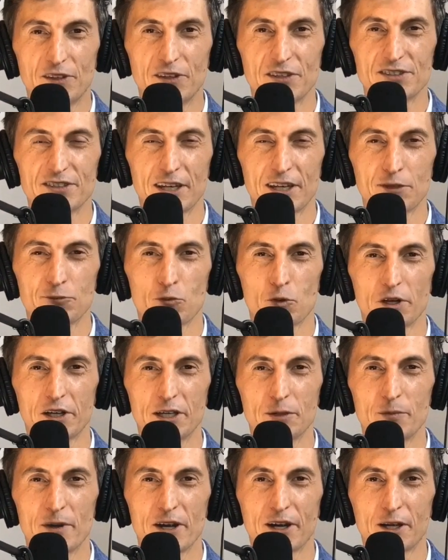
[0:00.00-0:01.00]
to the State of
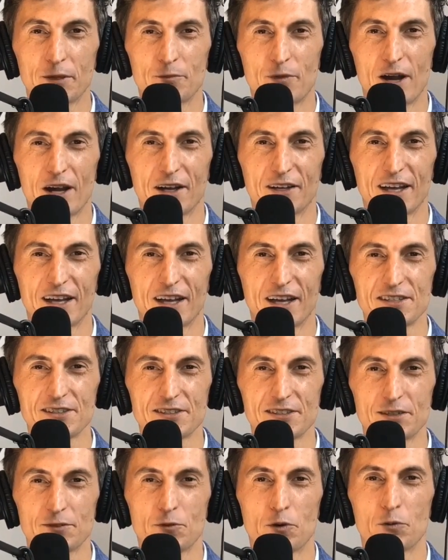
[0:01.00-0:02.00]
Working America
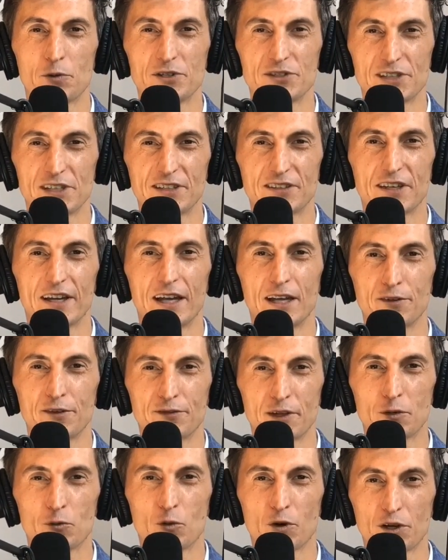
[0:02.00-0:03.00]
podcast, where we seek to
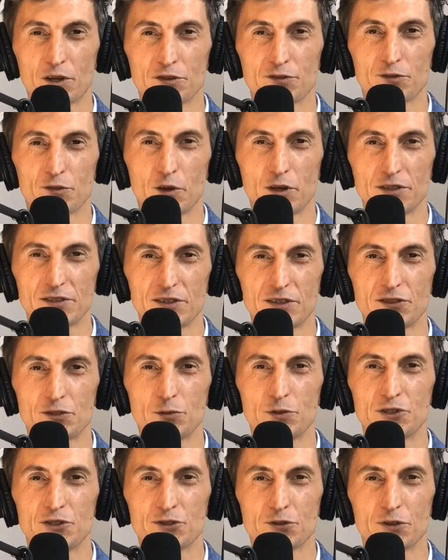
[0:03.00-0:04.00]
elevate workers' voices
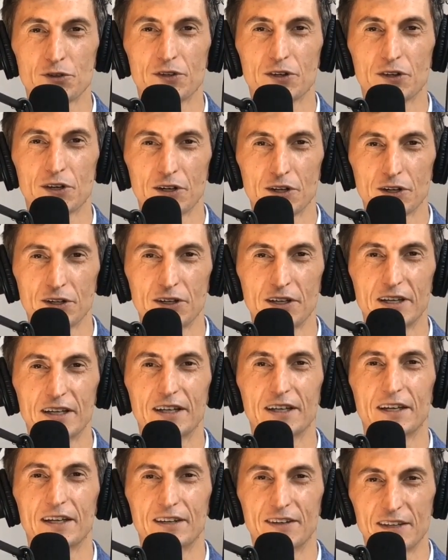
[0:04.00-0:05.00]
to ensure they're heard
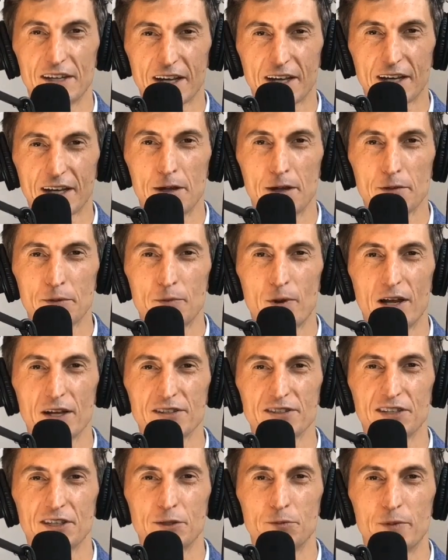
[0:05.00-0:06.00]
in the economic
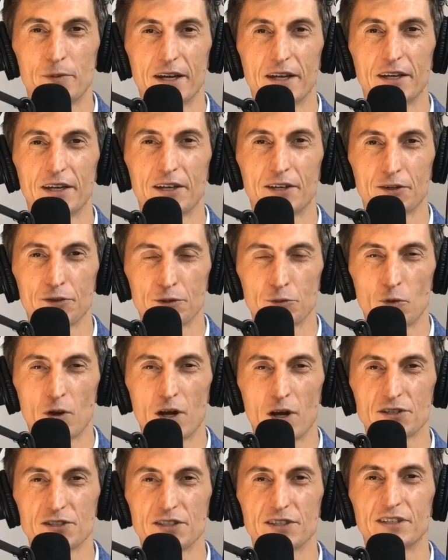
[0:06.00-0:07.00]
policy debate here in
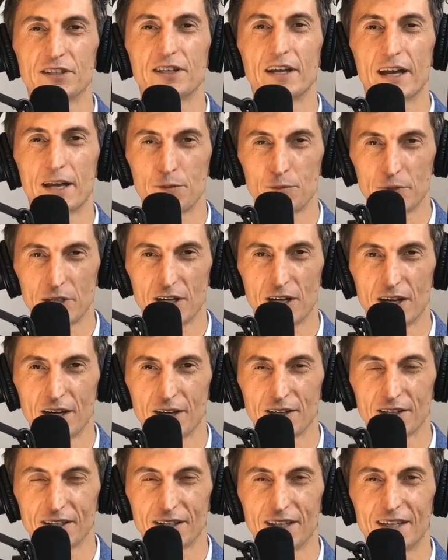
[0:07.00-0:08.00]
Washington and
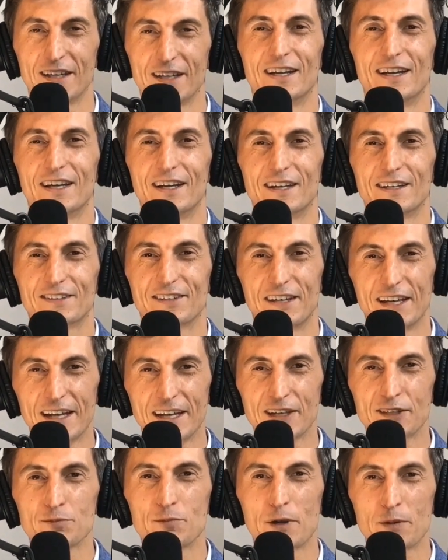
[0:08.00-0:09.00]
beyond.
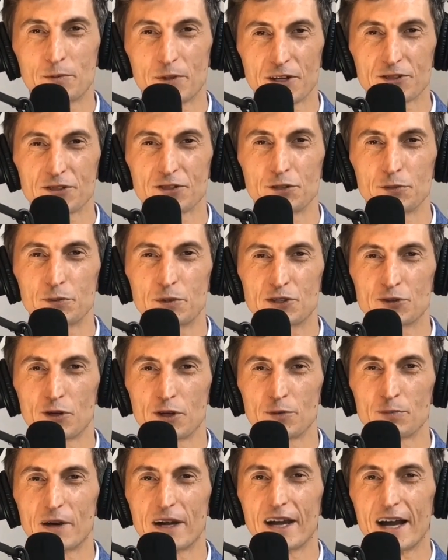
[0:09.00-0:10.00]
Today, it's my pleasure to be
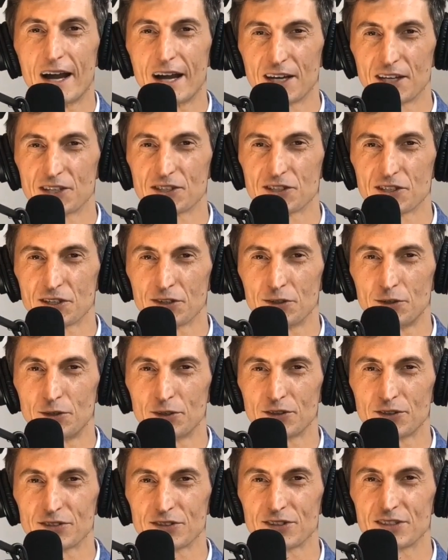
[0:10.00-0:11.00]
joined by Heidi
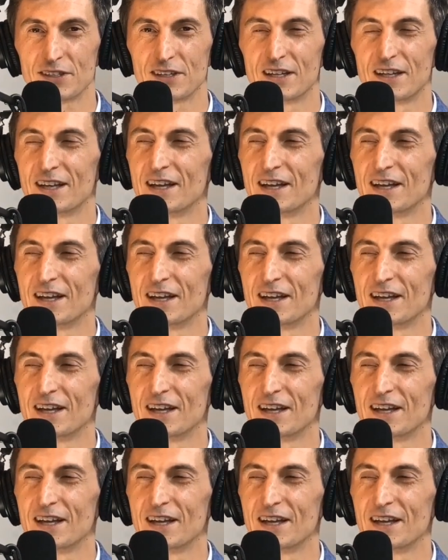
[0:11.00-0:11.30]
Shierholz,